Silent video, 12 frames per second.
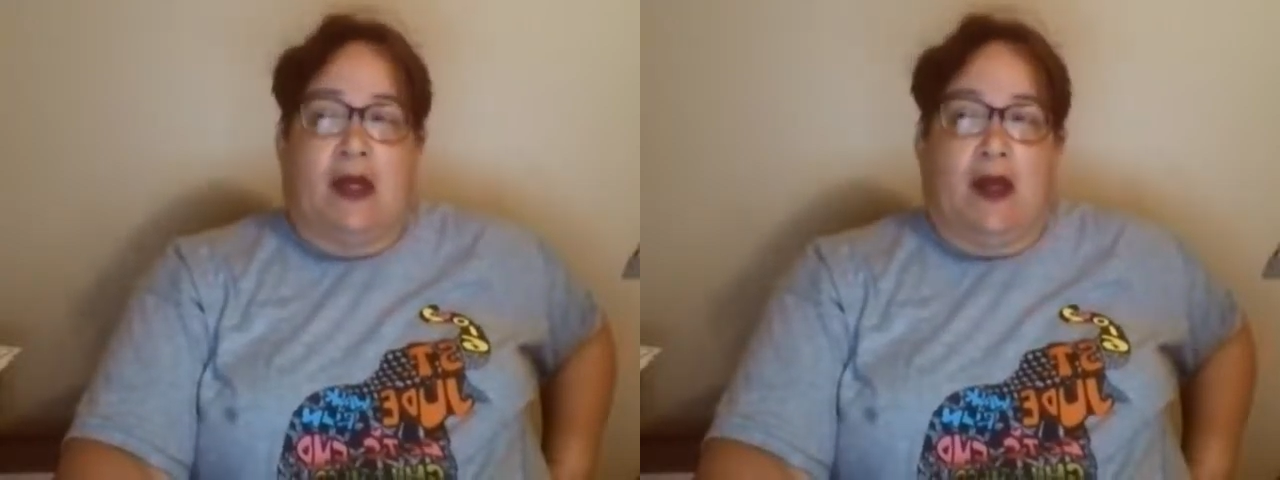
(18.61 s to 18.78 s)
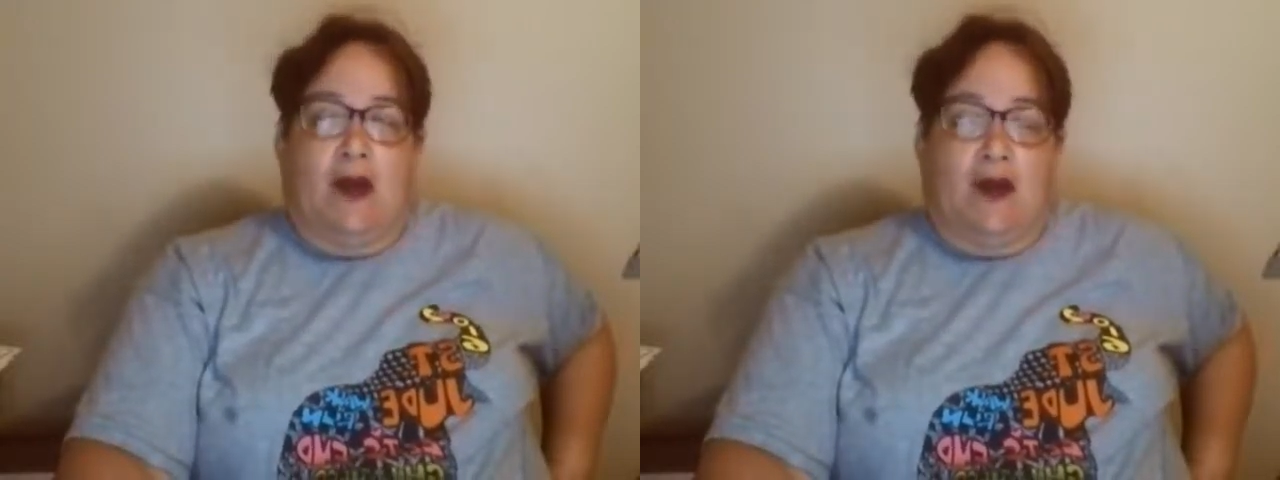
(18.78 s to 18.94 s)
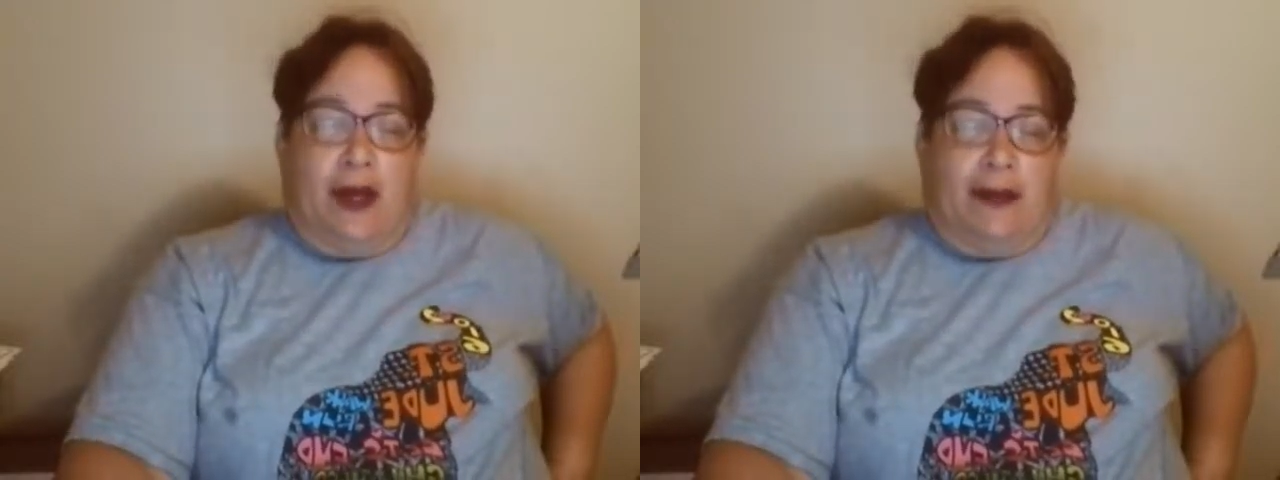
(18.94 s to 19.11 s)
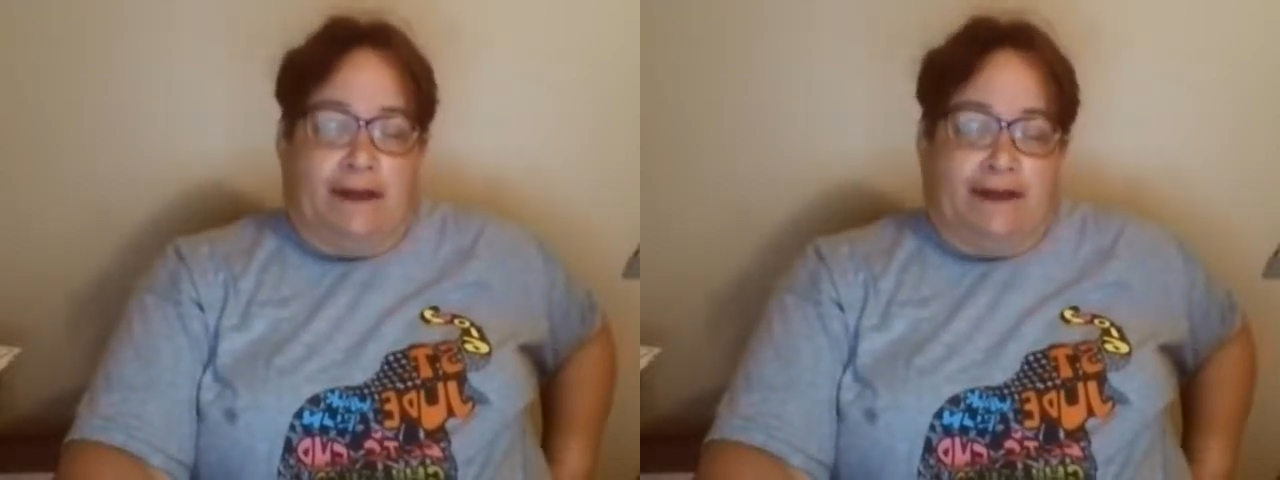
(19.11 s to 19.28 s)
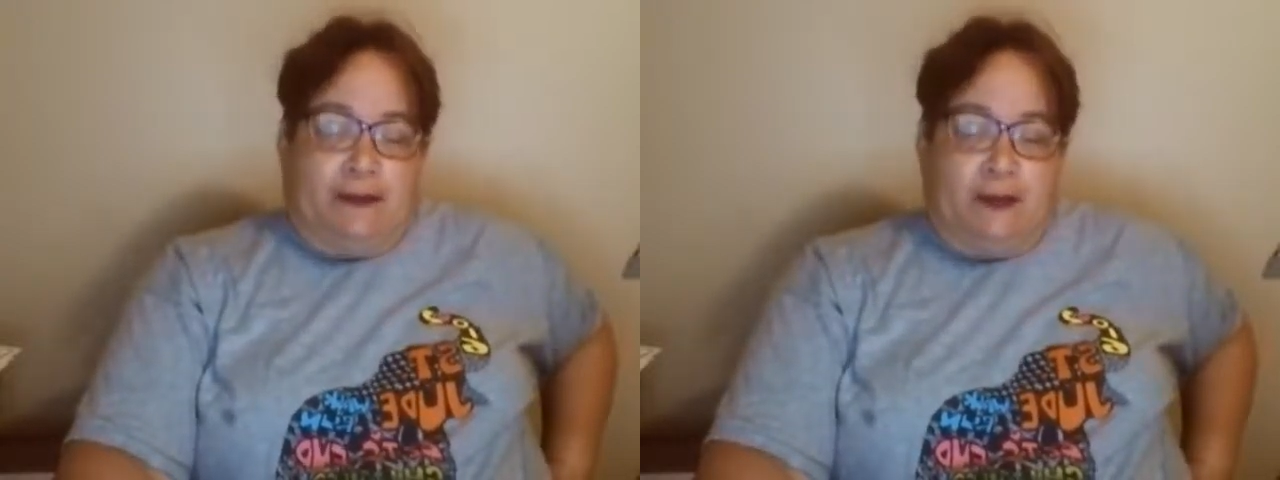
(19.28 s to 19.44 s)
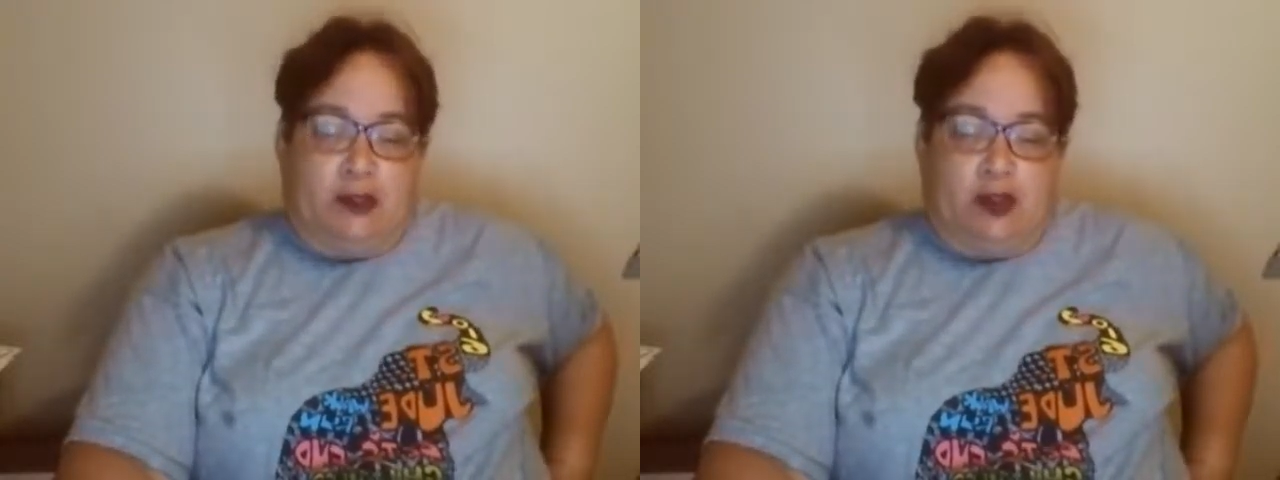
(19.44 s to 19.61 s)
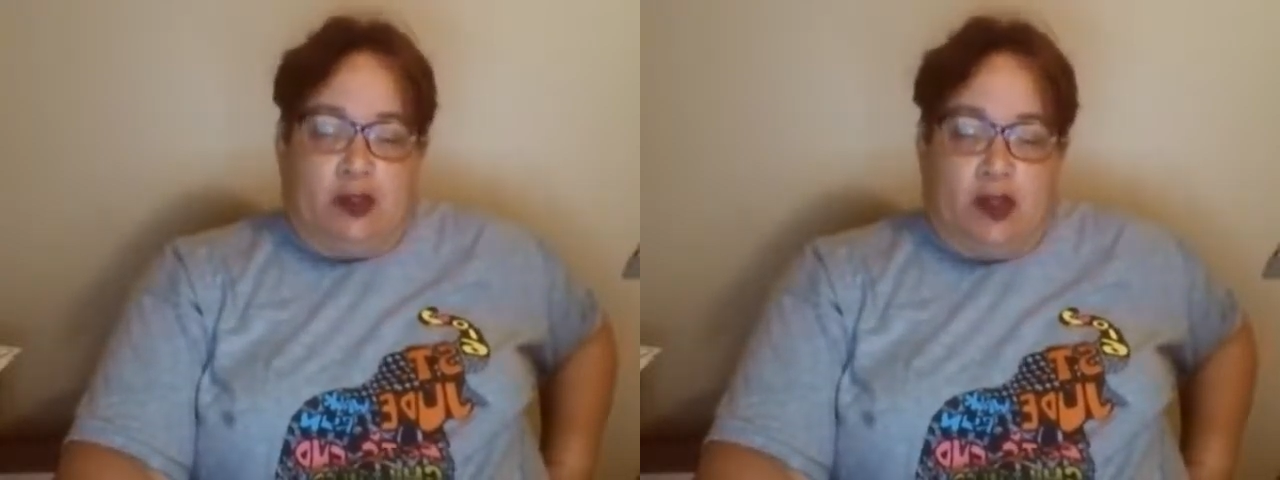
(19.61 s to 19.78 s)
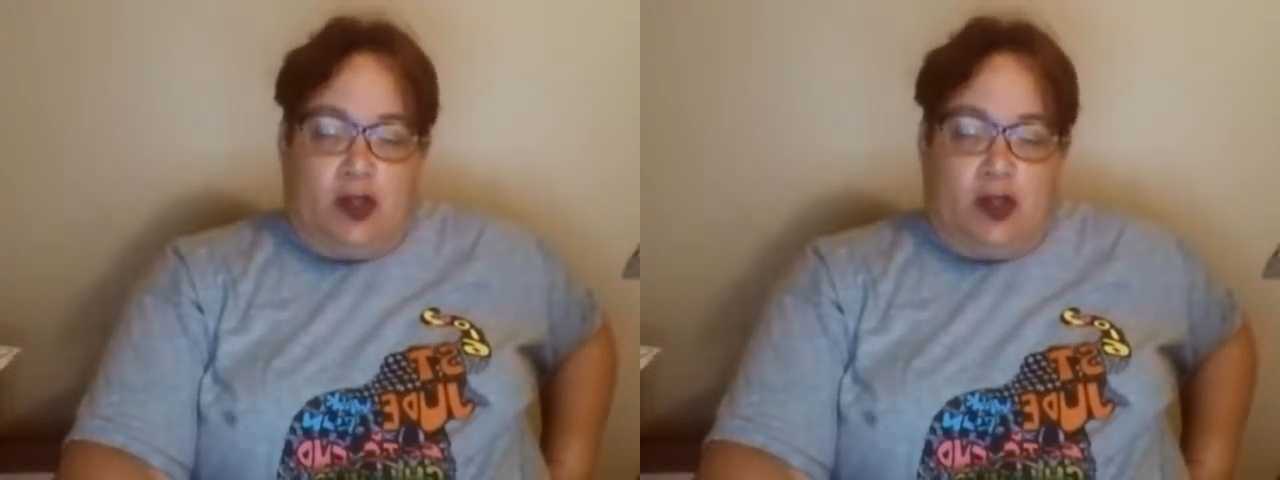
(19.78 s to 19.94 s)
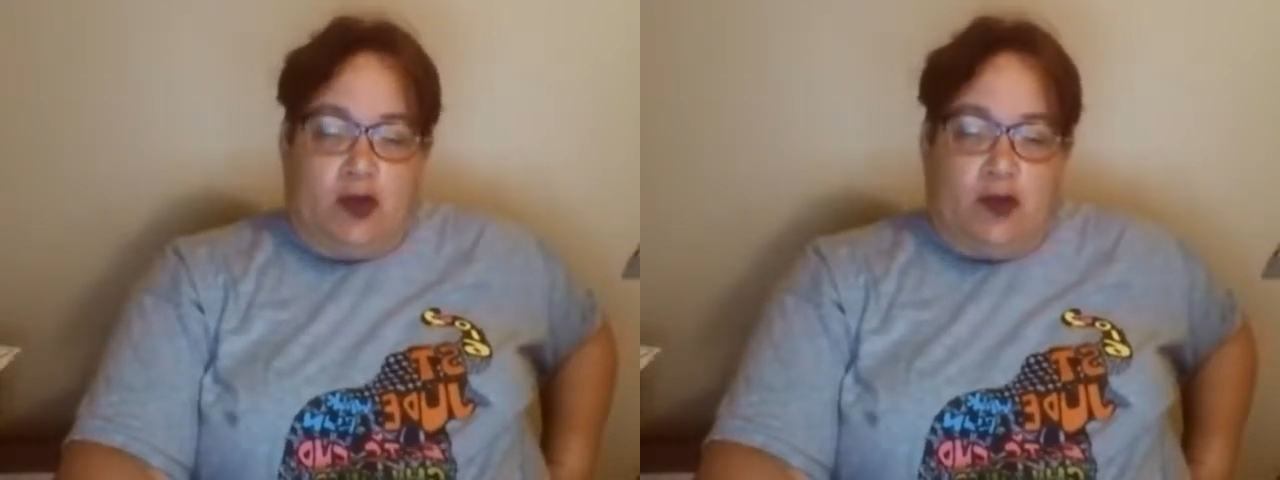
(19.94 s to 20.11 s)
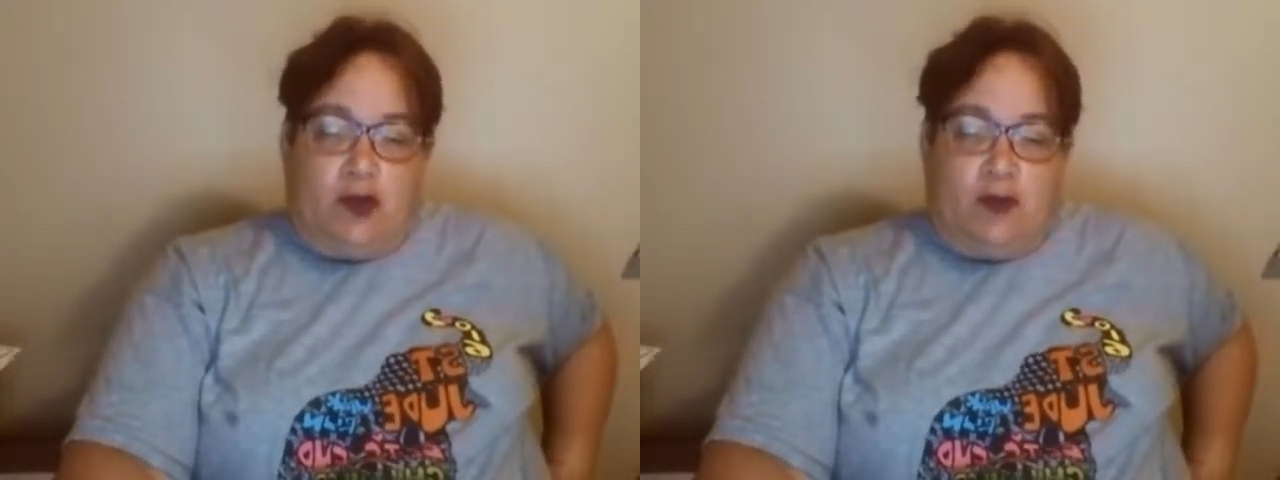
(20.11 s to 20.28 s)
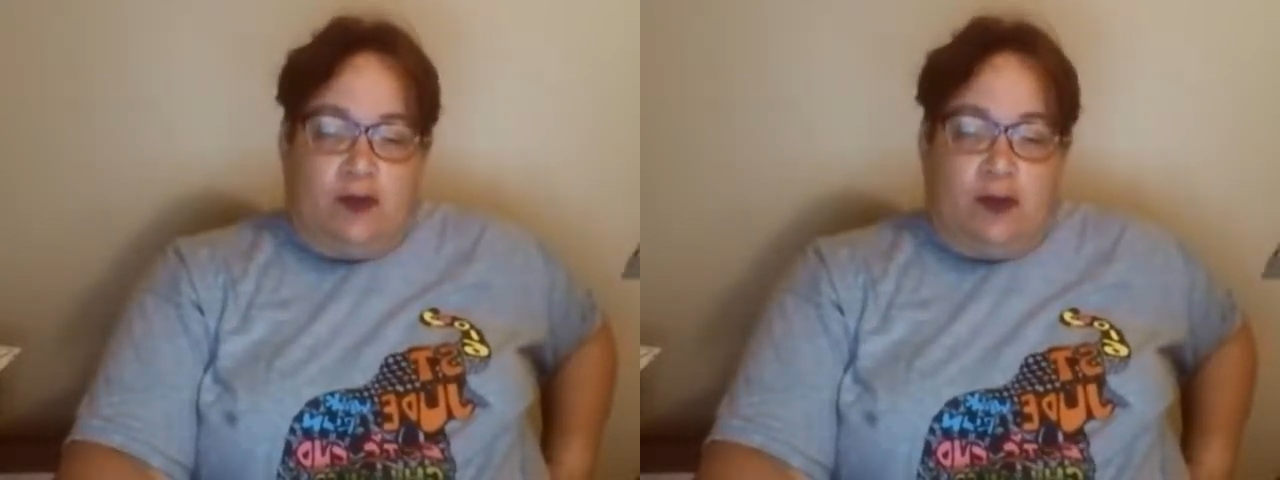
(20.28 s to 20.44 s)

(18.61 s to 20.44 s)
Okay, so